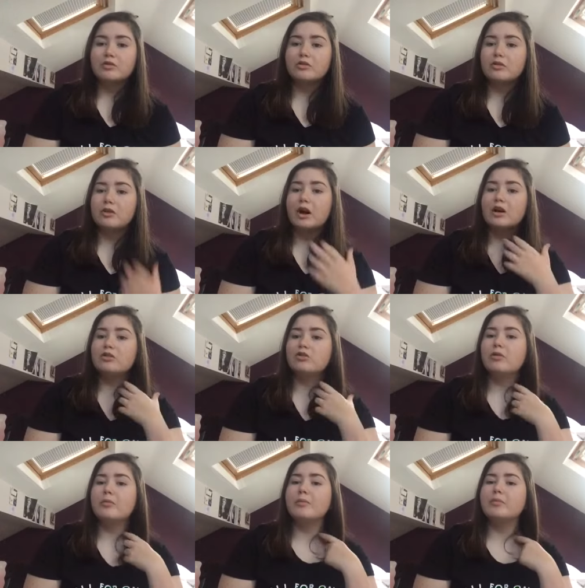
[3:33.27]
So
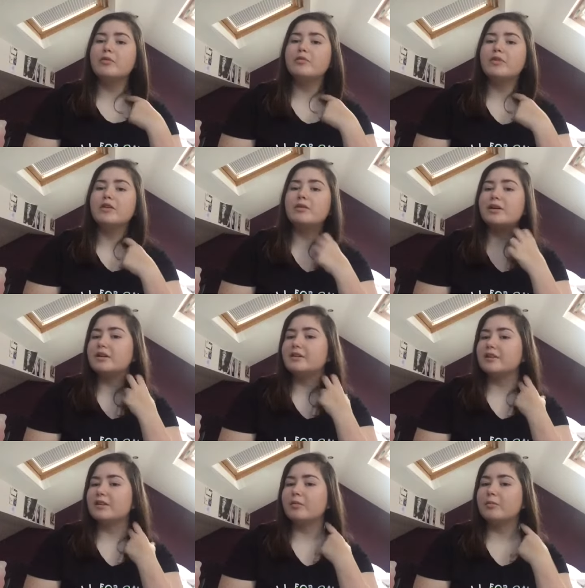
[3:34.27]
just comment below video
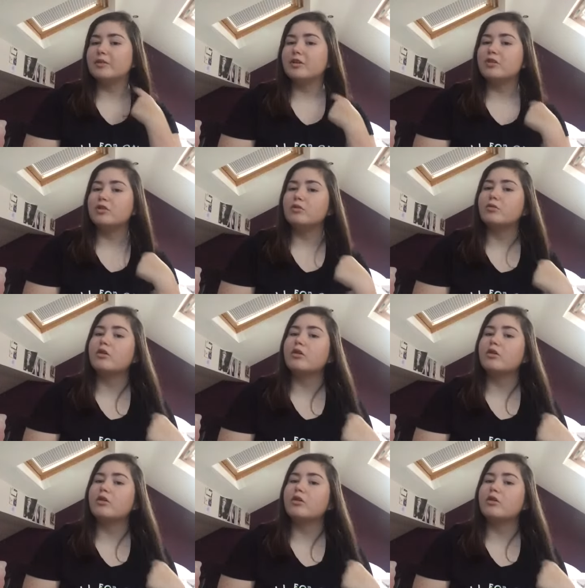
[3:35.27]
ideas that you want me to do,